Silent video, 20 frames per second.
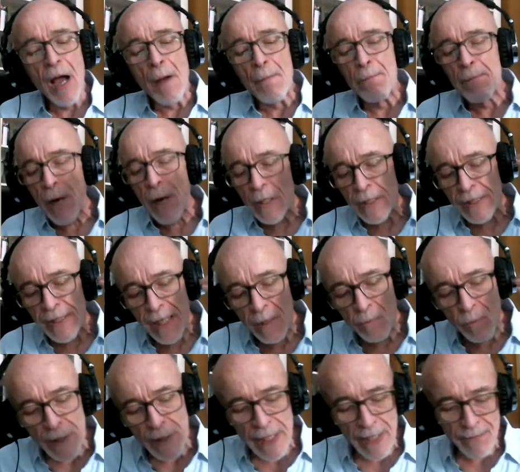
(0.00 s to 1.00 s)
Barks at
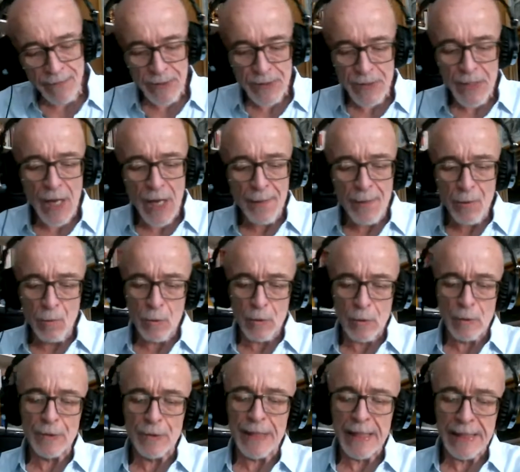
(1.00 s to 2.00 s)
whatever's not the
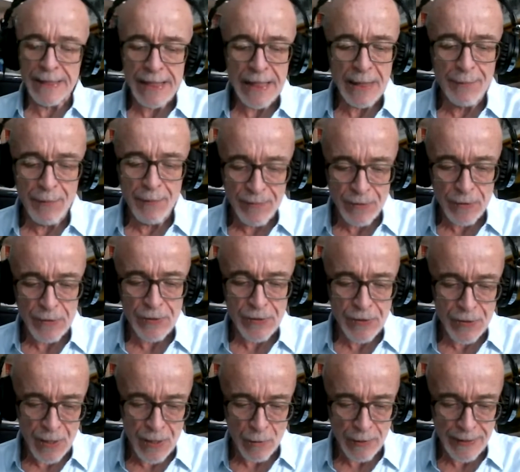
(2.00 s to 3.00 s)
world as he prefers to
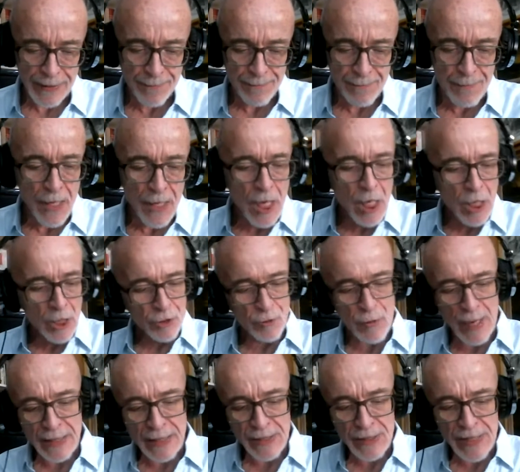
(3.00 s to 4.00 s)
know it.
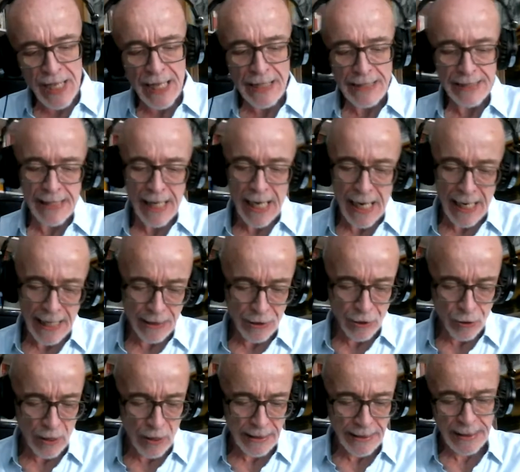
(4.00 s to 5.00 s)
Trash sacks, hand
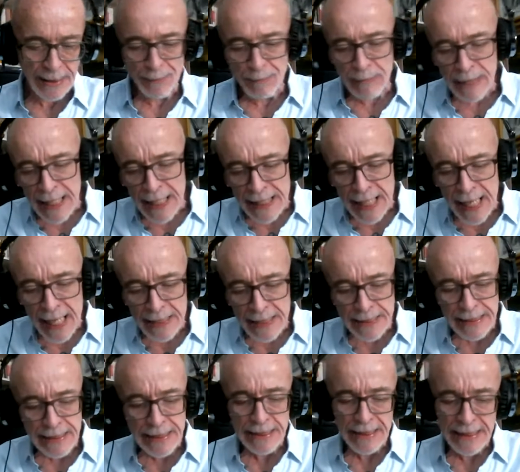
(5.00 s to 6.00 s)
trucks, black
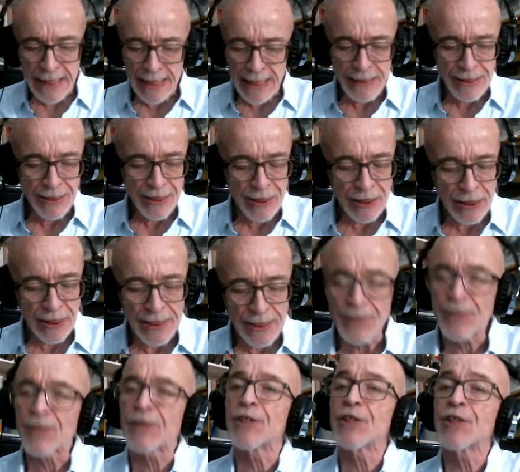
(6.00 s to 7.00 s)
hats, canes and
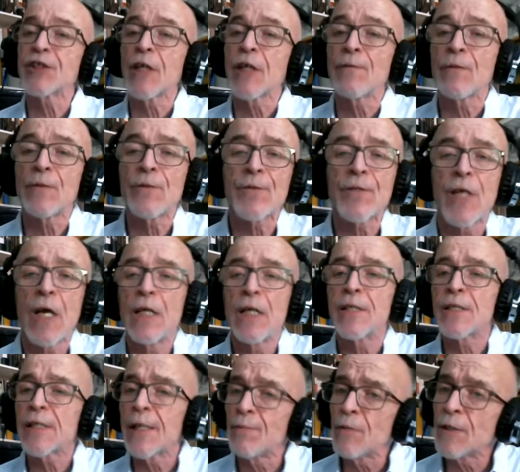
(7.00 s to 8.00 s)
hoods, shovels,
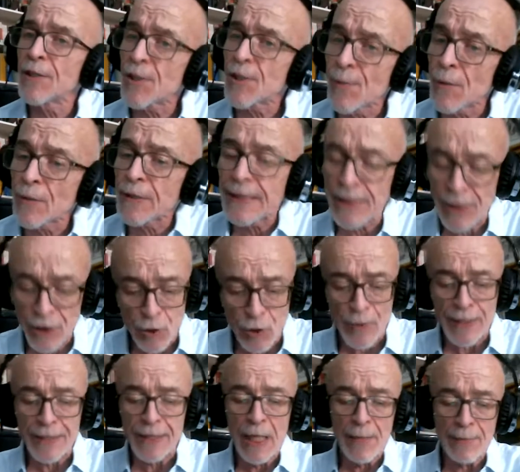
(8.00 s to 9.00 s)
someone smoking a
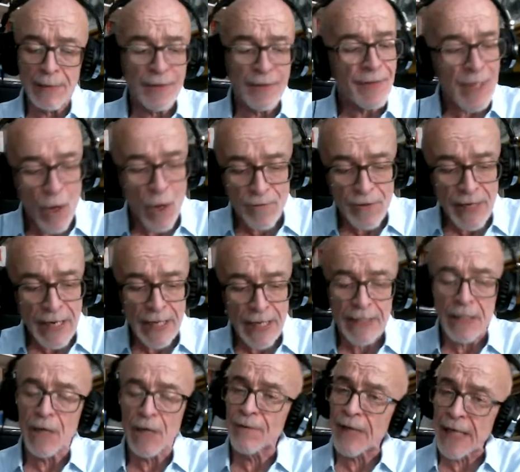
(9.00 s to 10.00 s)
joint beneath the overhang
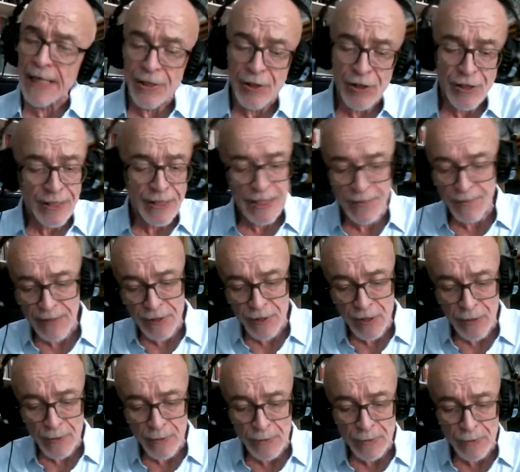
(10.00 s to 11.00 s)
of the Haitian
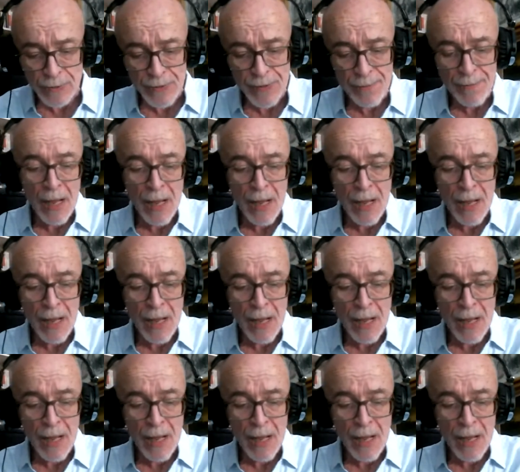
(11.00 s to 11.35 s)
evangelicals.